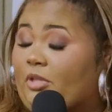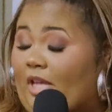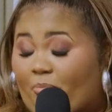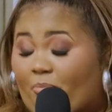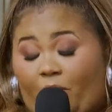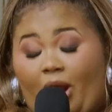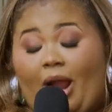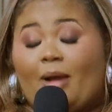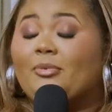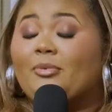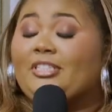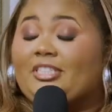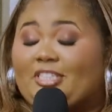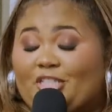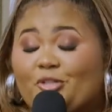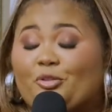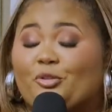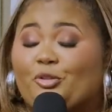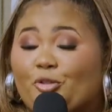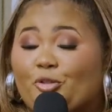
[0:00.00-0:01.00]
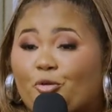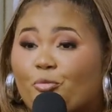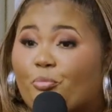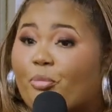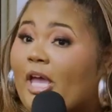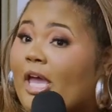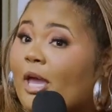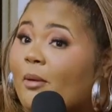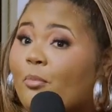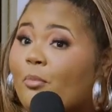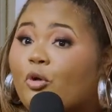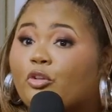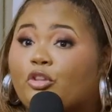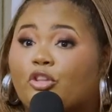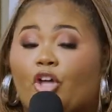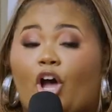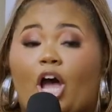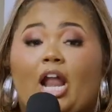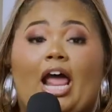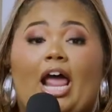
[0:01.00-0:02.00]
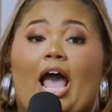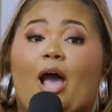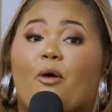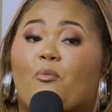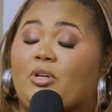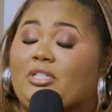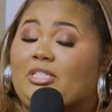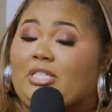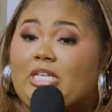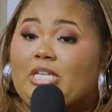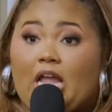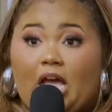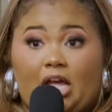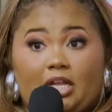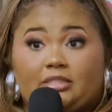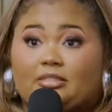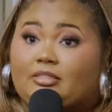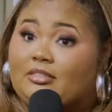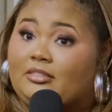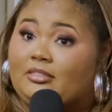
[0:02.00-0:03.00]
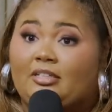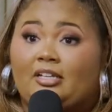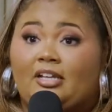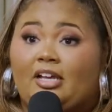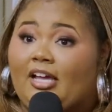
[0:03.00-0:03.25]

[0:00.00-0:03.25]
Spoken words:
they probably still do, people thought I was nuts.